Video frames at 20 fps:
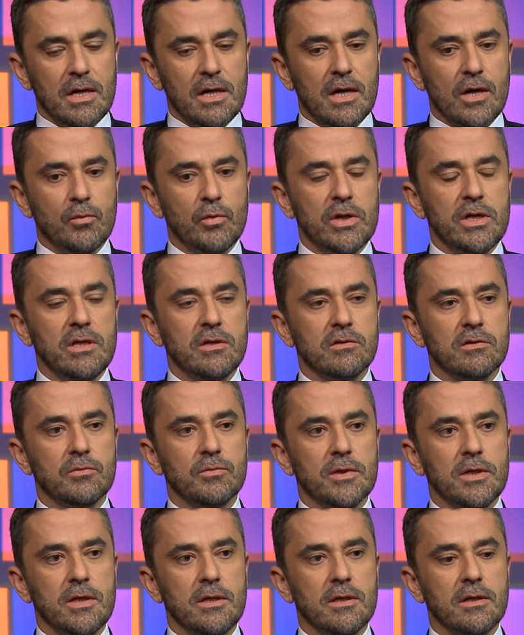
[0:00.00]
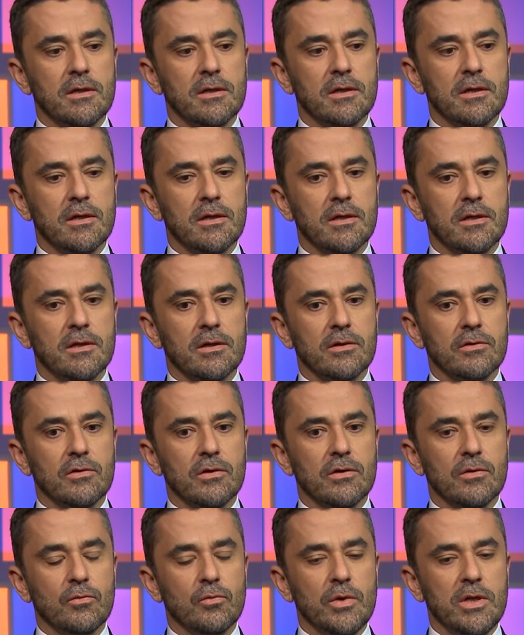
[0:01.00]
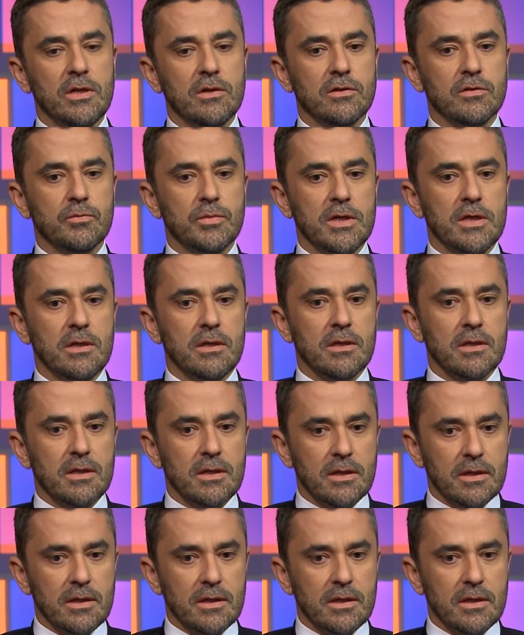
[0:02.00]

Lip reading: And we need to be